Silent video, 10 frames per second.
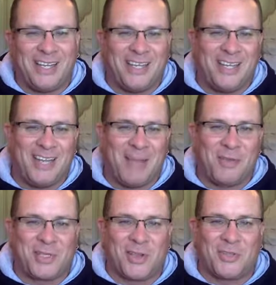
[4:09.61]
And I'm
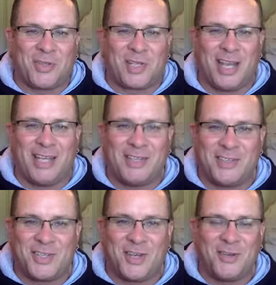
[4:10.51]
a social
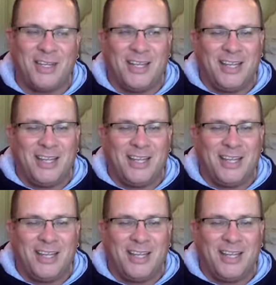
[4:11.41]
scientist, so